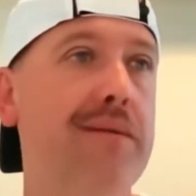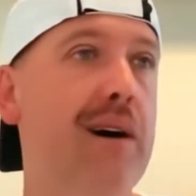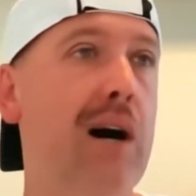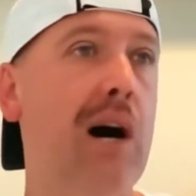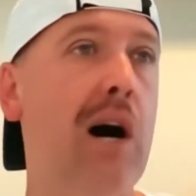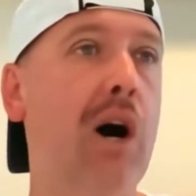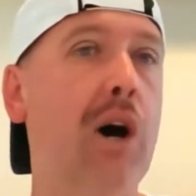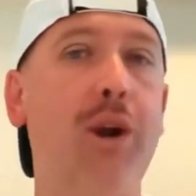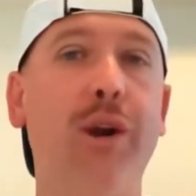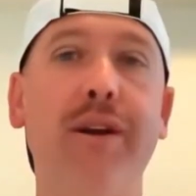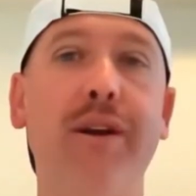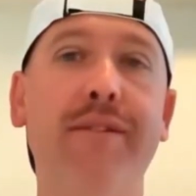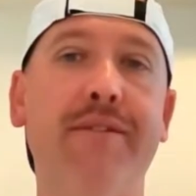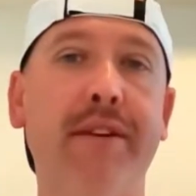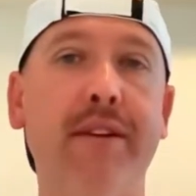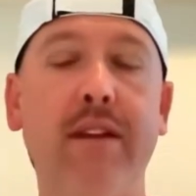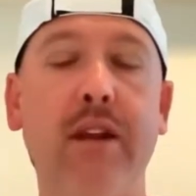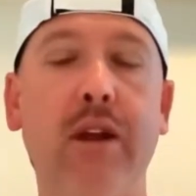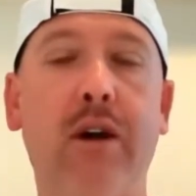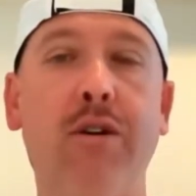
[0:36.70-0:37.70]

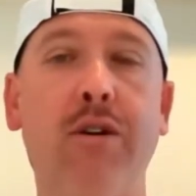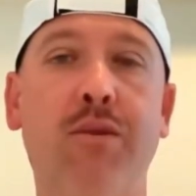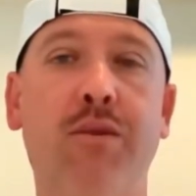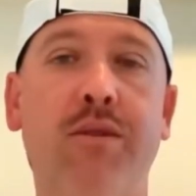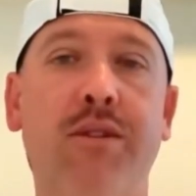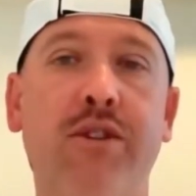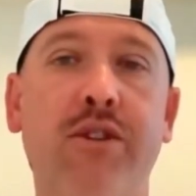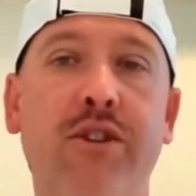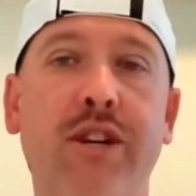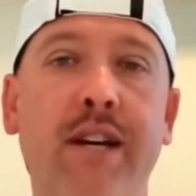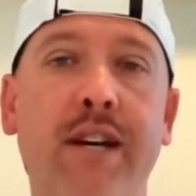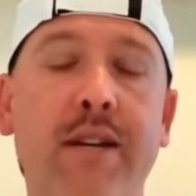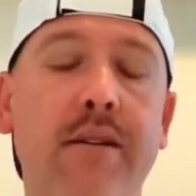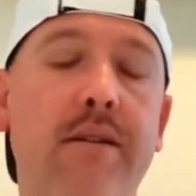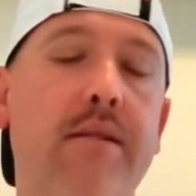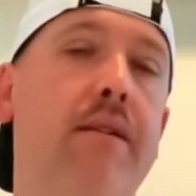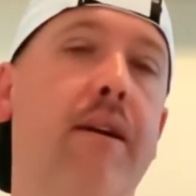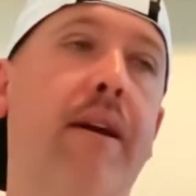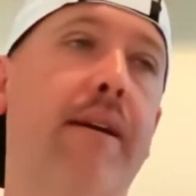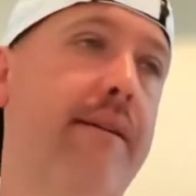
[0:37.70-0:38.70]
$150 worth of shit,
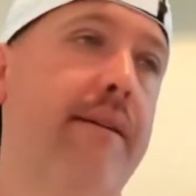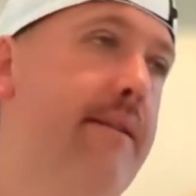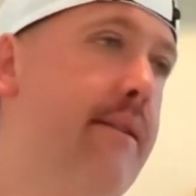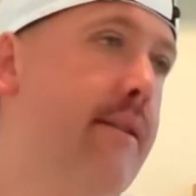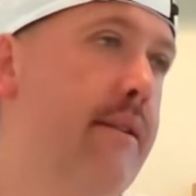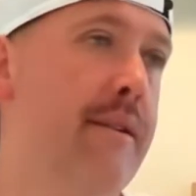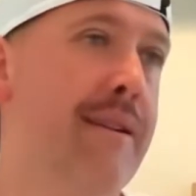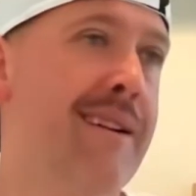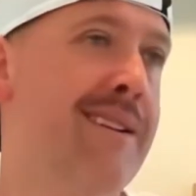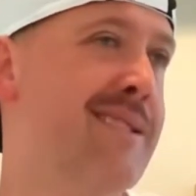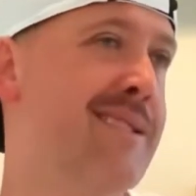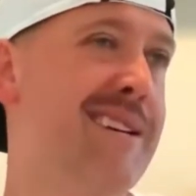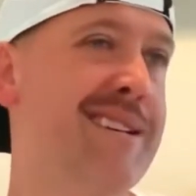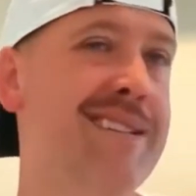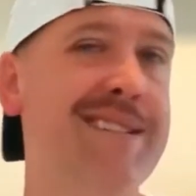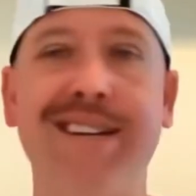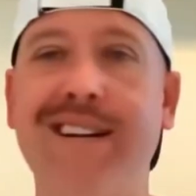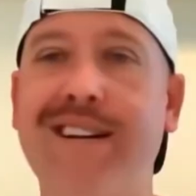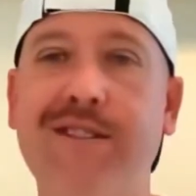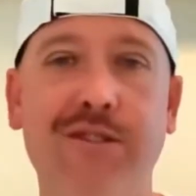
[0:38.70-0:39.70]
that's like
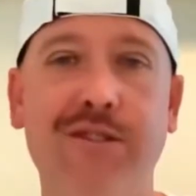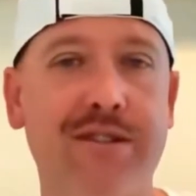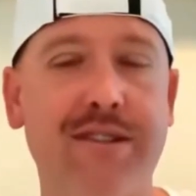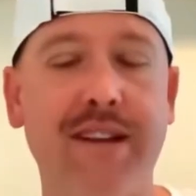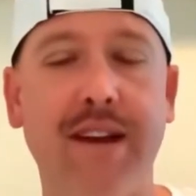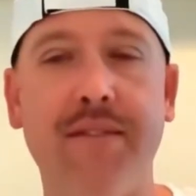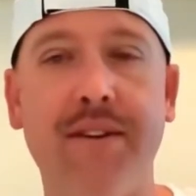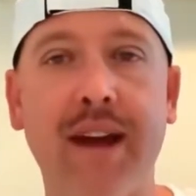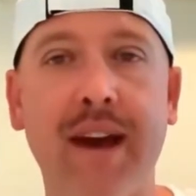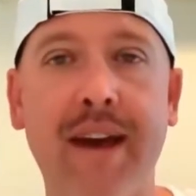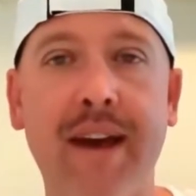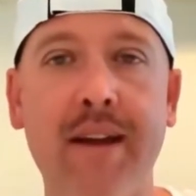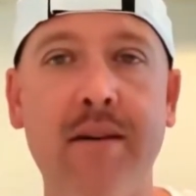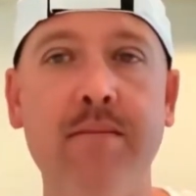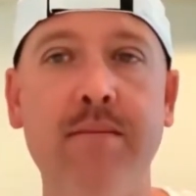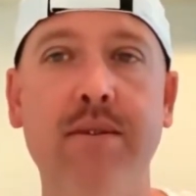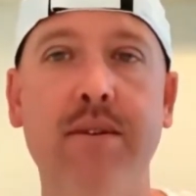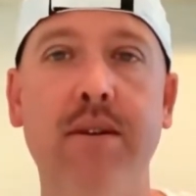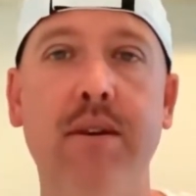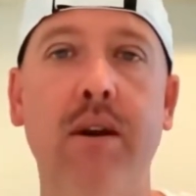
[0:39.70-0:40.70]
6 or 7
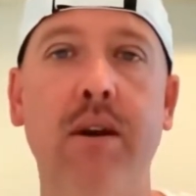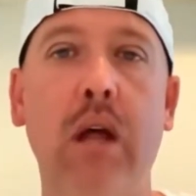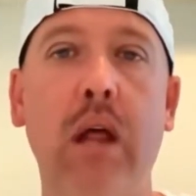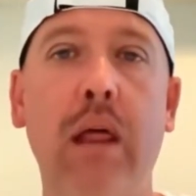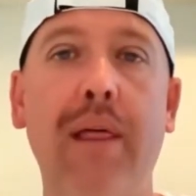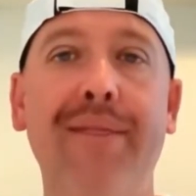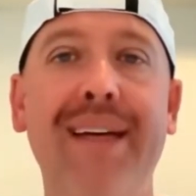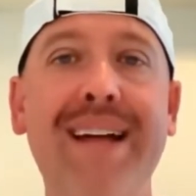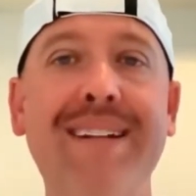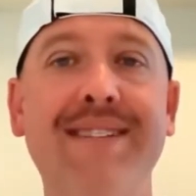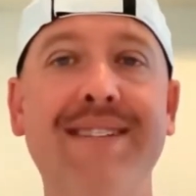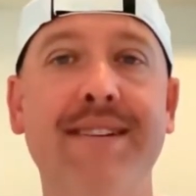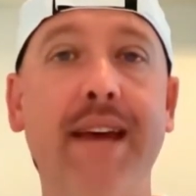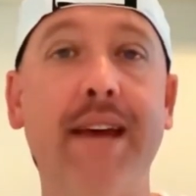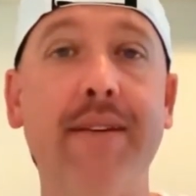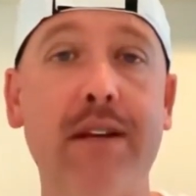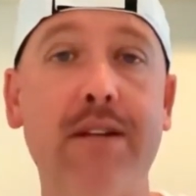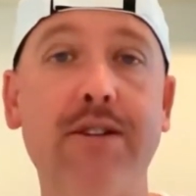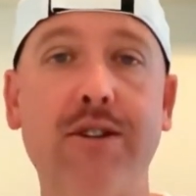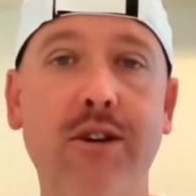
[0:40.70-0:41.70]
items. That
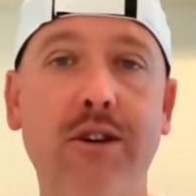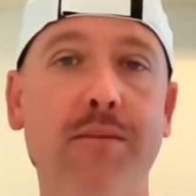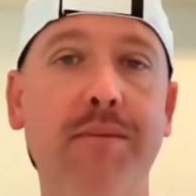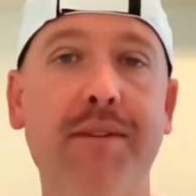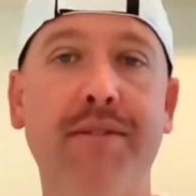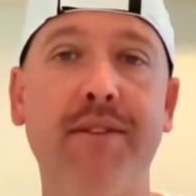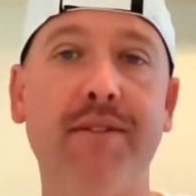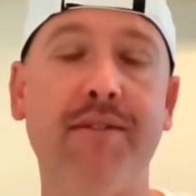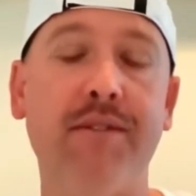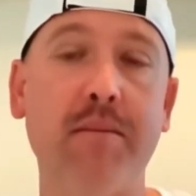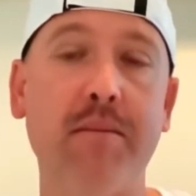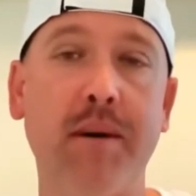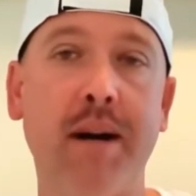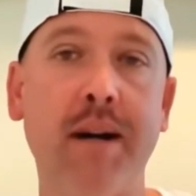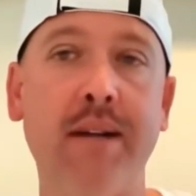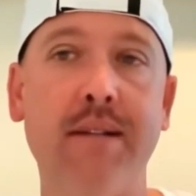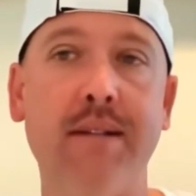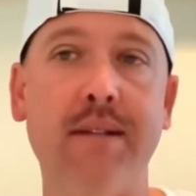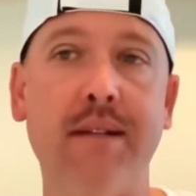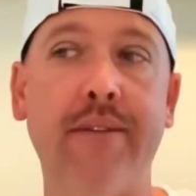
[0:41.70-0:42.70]
savings could be
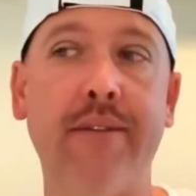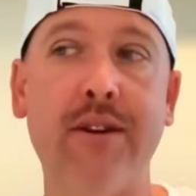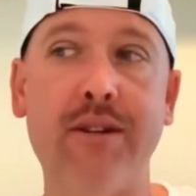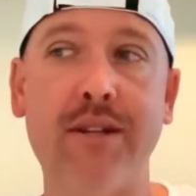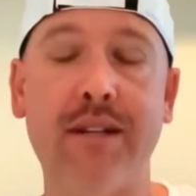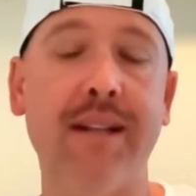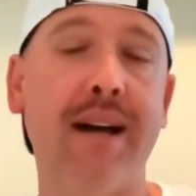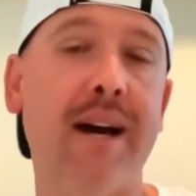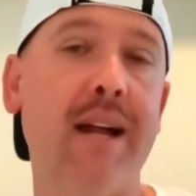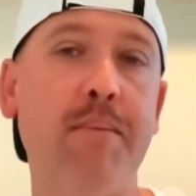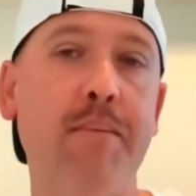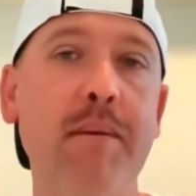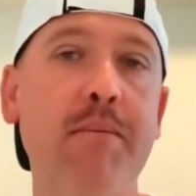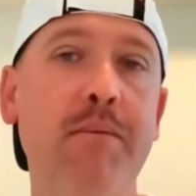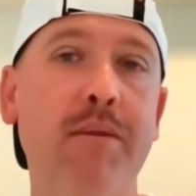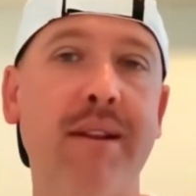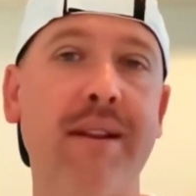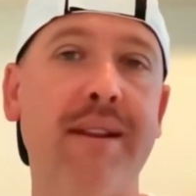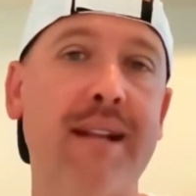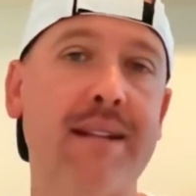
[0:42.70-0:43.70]
$50, and there's a lot of
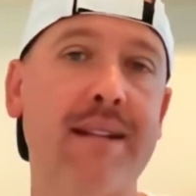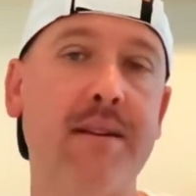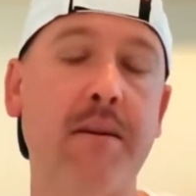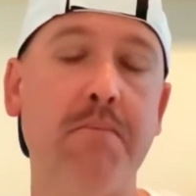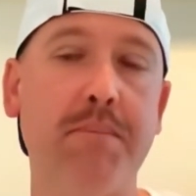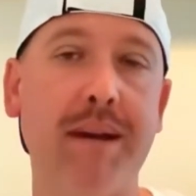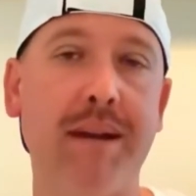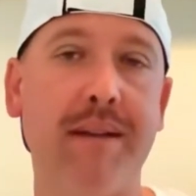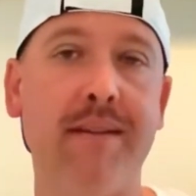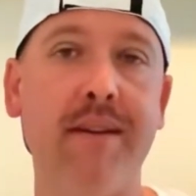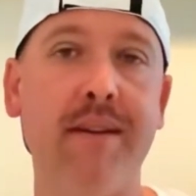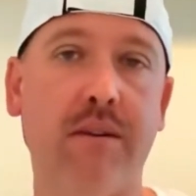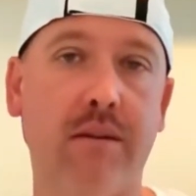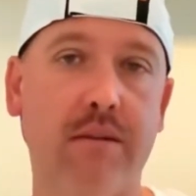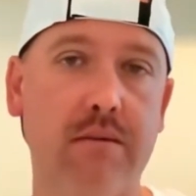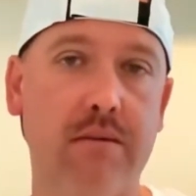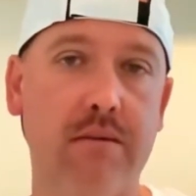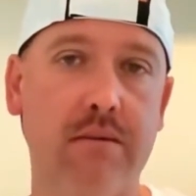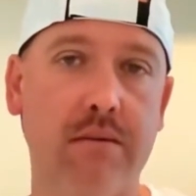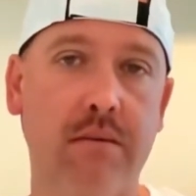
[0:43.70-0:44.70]
people that's a big deal.
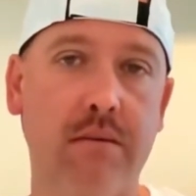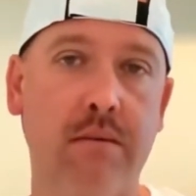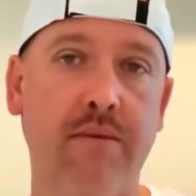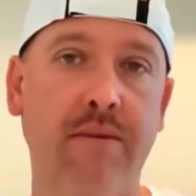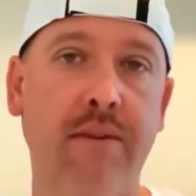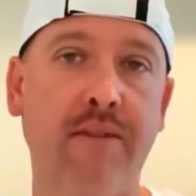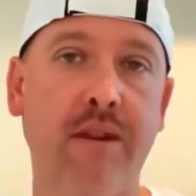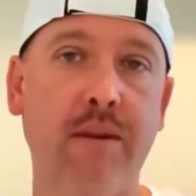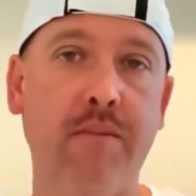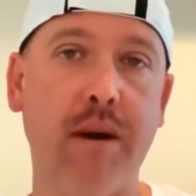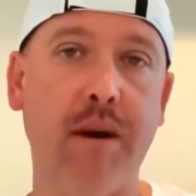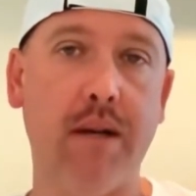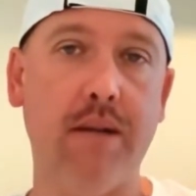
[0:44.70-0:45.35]
$50.